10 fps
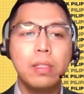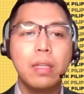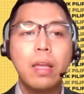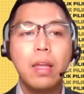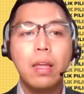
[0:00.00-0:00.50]

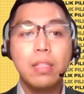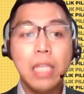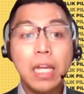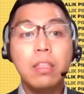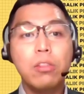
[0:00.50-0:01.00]
Second is
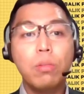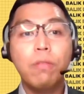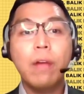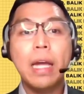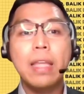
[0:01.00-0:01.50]
to provide
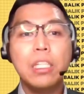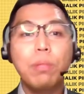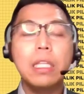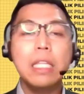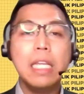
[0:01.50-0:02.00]

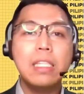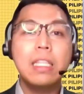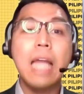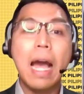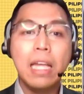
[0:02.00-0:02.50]
expertise in the
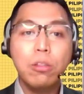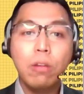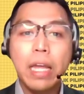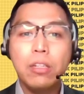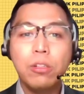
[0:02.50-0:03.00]

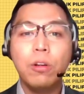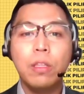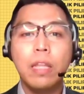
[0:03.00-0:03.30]
isolation